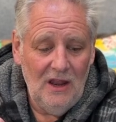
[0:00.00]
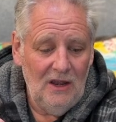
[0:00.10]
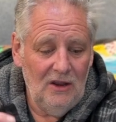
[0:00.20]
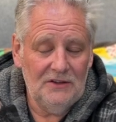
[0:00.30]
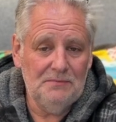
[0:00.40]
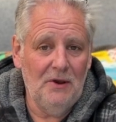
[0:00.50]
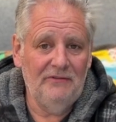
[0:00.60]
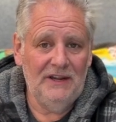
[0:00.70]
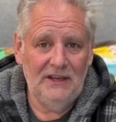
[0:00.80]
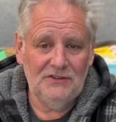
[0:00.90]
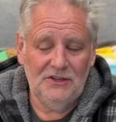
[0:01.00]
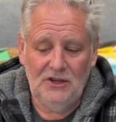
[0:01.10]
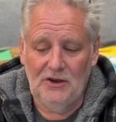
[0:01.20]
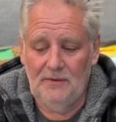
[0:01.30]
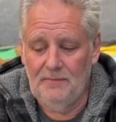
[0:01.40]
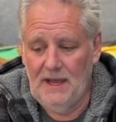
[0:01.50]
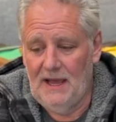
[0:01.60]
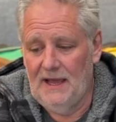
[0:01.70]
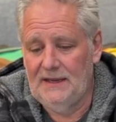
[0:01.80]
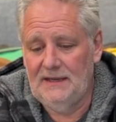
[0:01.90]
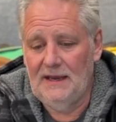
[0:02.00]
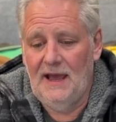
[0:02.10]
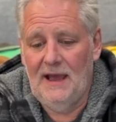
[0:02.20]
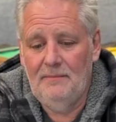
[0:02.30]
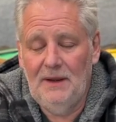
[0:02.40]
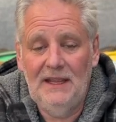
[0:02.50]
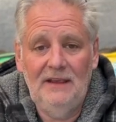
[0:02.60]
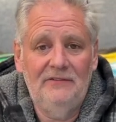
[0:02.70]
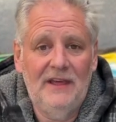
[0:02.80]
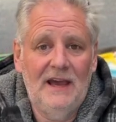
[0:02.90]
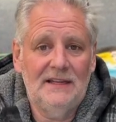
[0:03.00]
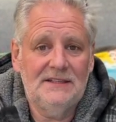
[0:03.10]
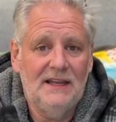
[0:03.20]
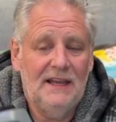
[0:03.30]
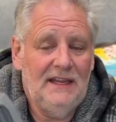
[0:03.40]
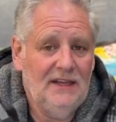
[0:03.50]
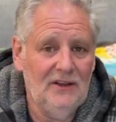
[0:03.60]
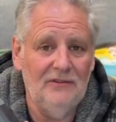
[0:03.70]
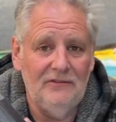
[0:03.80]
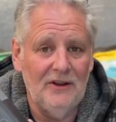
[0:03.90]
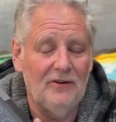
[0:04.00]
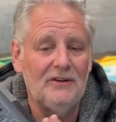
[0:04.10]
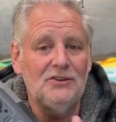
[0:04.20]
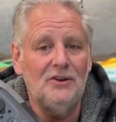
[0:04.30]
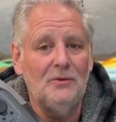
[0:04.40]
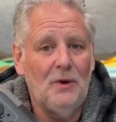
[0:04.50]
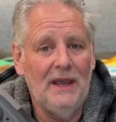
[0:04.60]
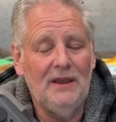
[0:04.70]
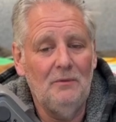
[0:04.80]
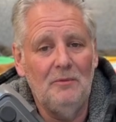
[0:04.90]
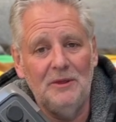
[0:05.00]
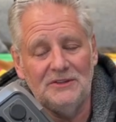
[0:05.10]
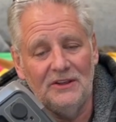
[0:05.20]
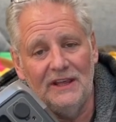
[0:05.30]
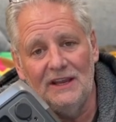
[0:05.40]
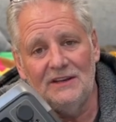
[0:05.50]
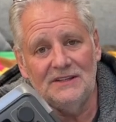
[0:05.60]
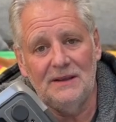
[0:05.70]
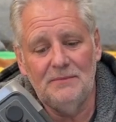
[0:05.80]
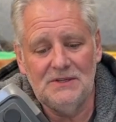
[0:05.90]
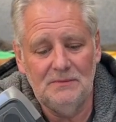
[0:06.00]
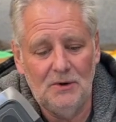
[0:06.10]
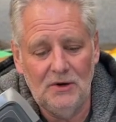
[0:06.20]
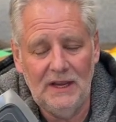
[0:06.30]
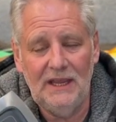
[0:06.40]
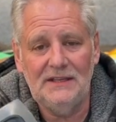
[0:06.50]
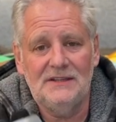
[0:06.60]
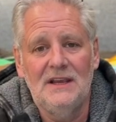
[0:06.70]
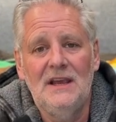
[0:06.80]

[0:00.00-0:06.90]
Lots more videos to come and I believe that uh, are enjoying working with me so they're going to send me some more kit